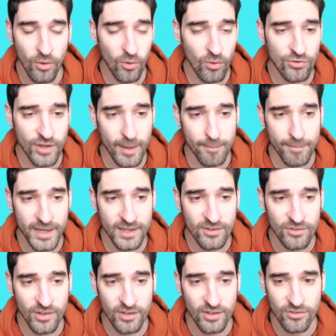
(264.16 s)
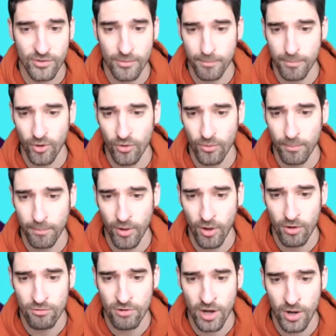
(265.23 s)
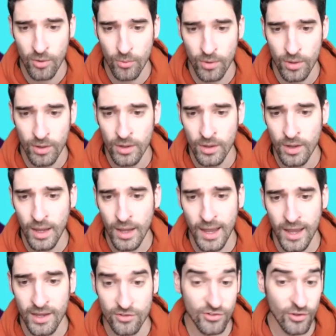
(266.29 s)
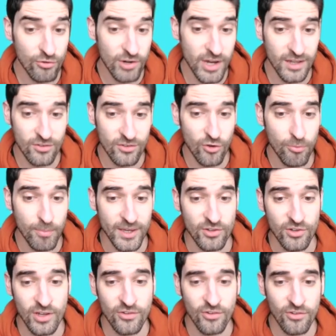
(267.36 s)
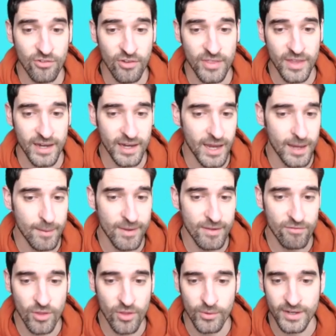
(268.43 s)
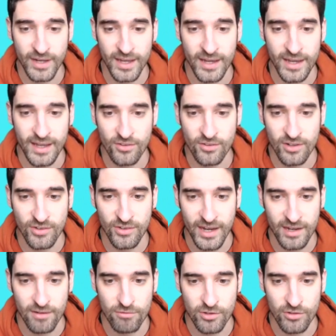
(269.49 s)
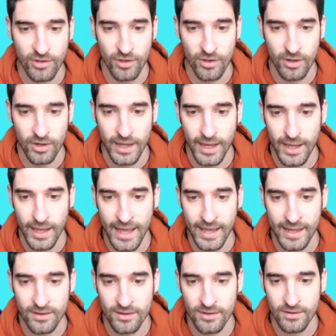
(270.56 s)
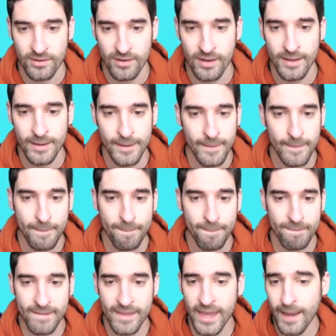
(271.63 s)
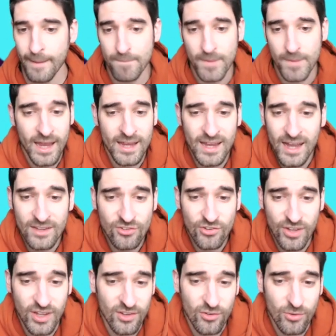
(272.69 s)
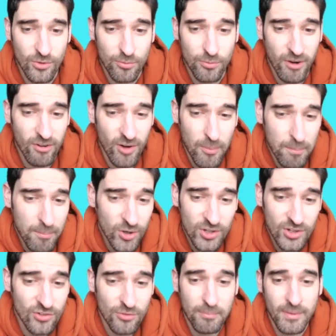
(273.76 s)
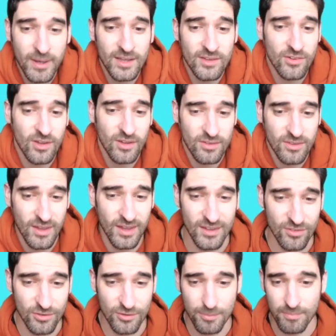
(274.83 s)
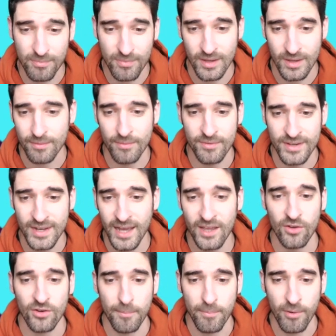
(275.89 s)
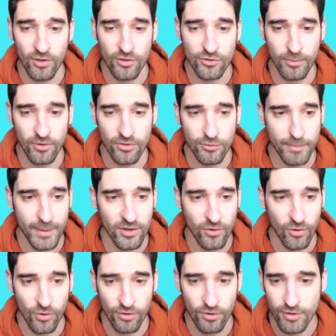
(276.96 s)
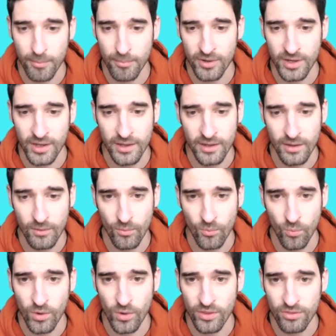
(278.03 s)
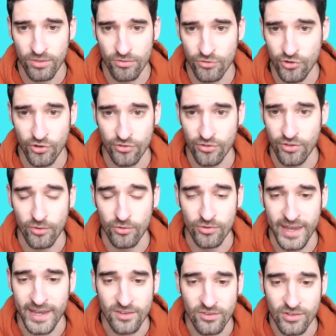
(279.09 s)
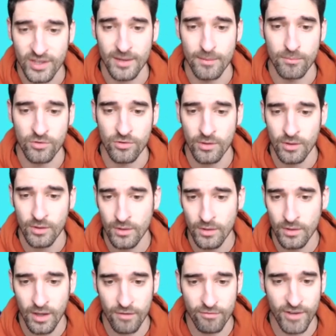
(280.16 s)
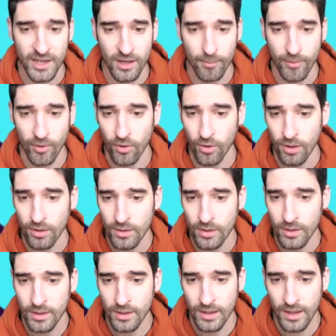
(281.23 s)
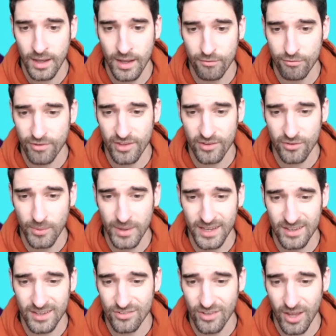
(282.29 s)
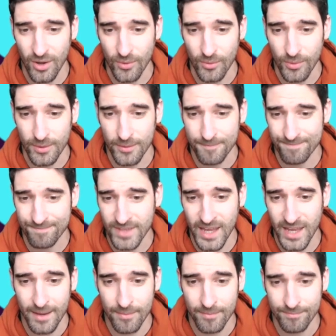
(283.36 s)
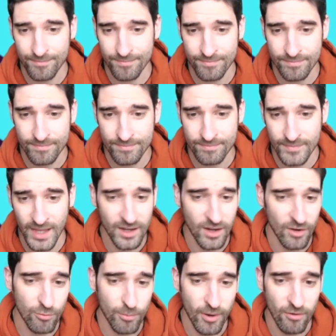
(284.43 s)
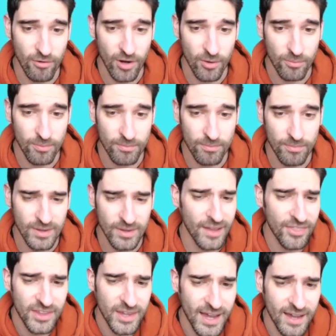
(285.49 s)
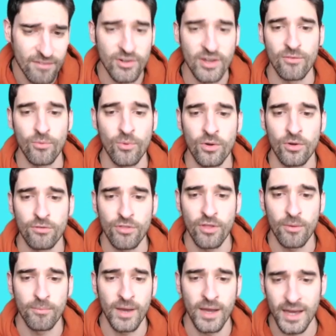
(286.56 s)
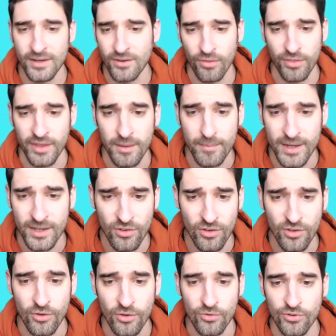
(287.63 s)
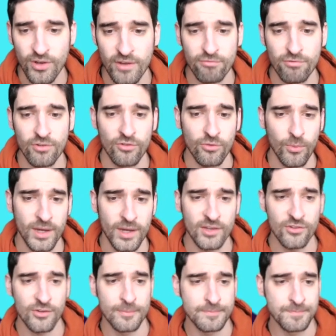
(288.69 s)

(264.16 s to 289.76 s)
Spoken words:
set pieces, but Porro still created 2 big chances in that game, even though he didn't get an attacking return. And yeah, I just lean towards Porro. Money doesn't matter. It's nigh on impossible to spend all of your money with just those 8 teams available for this week. So yeah, I go for Porro. I think you have to have one of them. I don't think it makes a huge difference which.